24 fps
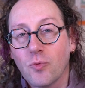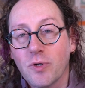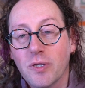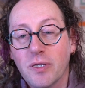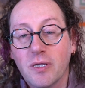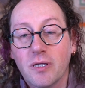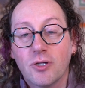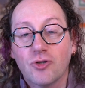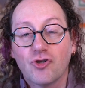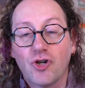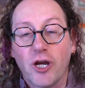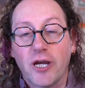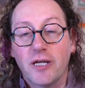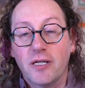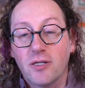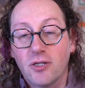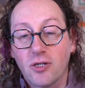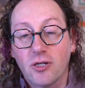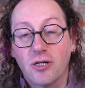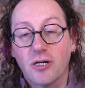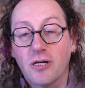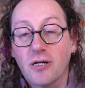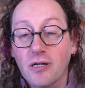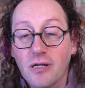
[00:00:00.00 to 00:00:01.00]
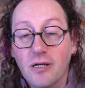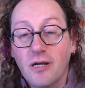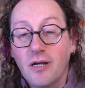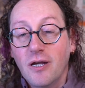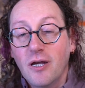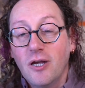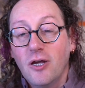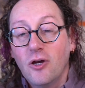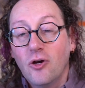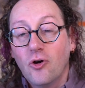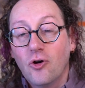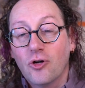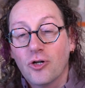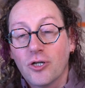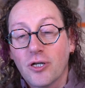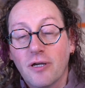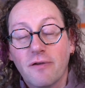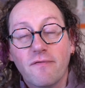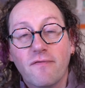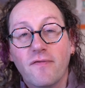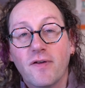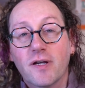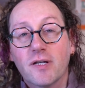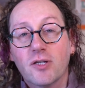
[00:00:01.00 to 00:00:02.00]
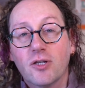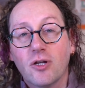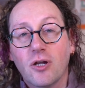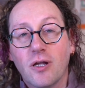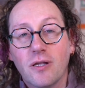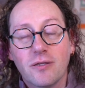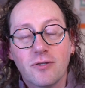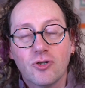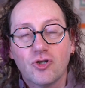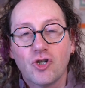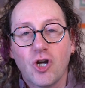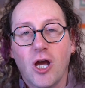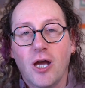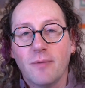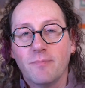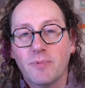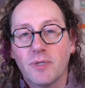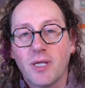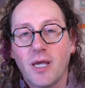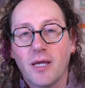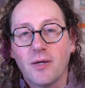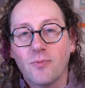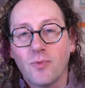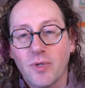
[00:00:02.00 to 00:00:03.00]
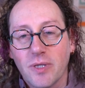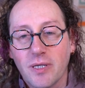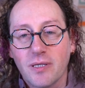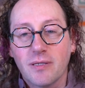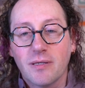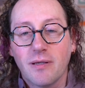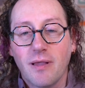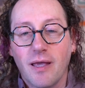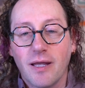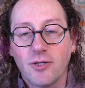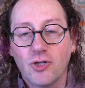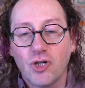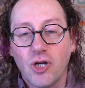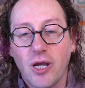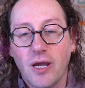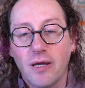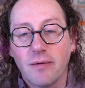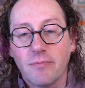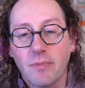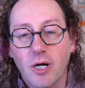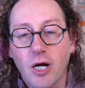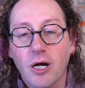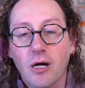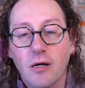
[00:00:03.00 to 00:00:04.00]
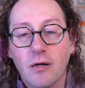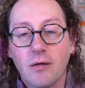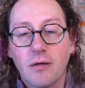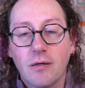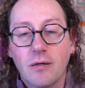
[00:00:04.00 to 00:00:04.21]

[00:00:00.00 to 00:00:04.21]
with an eraser, or you can fix it on the job site with a sledgehammer.